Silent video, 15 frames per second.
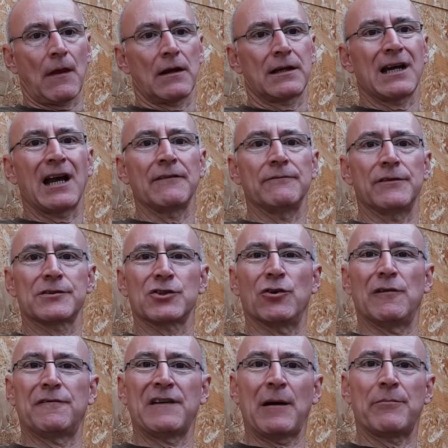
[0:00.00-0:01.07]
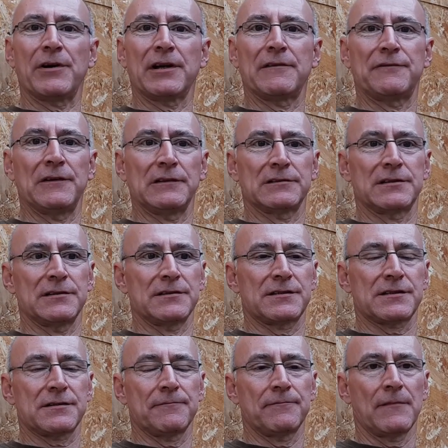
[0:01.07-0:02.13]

canvas or fabric filters.